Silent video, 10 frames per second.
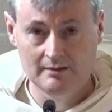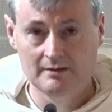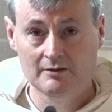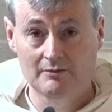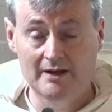
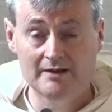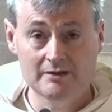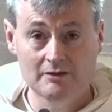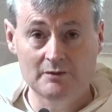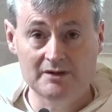Christ,
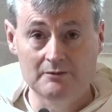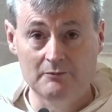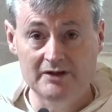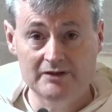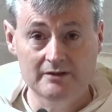who is the
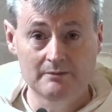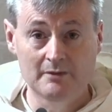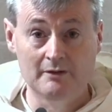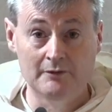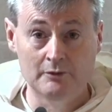wisdom
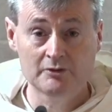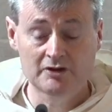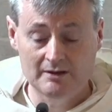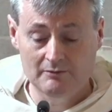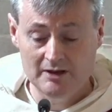of all
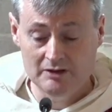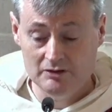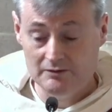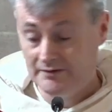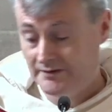
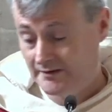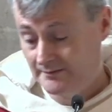generations.